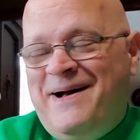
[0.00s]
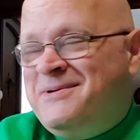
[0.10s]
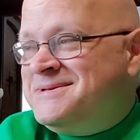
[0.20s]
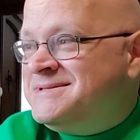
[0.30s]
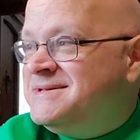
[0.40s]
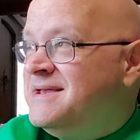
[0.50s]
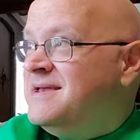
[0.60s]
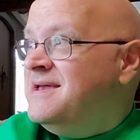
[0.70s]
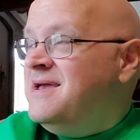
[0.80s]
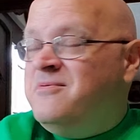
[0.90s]
house.
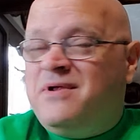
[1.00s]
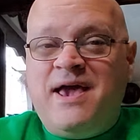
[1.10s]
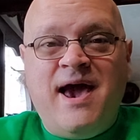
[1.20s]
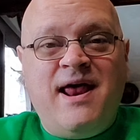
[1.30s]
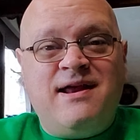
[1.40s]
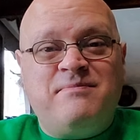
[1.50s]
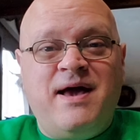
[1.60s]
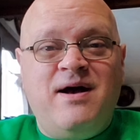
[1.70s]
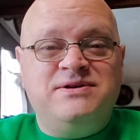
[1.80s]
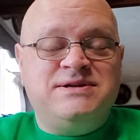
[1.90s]
When I add on to my
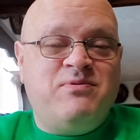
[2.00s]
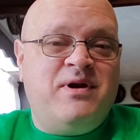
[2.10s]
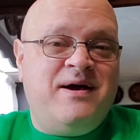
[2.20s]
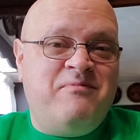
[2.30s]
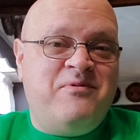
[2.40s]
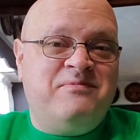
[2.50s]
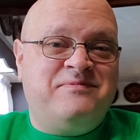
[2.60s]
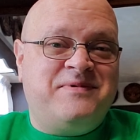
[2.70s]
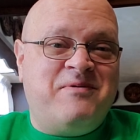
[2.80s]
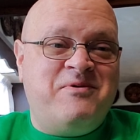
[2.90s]
house, I won't, I won't,
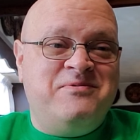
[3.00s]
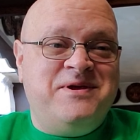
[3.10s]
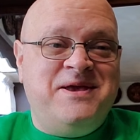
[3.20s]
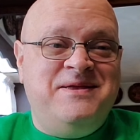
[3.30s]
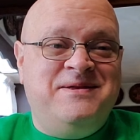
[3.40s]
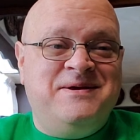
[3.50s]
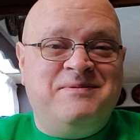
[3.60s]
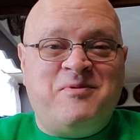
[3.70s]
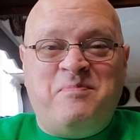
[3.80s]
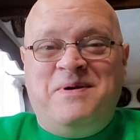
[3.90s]
I won't need to
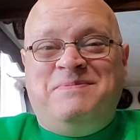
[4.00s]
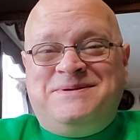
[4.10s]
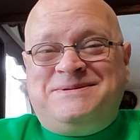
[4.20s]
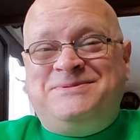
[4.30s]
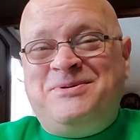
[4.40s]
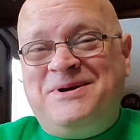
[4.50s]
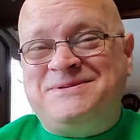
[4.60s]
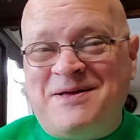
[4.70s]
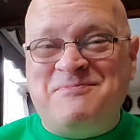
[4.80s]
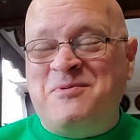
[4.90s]
open up a store
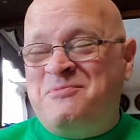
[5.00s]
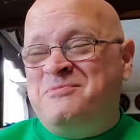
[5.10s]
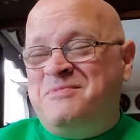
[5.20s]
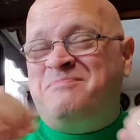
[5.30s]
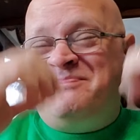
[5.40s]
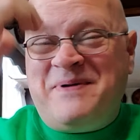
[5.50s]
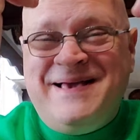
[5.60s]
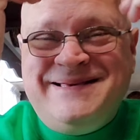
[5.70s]
because I'll have more room to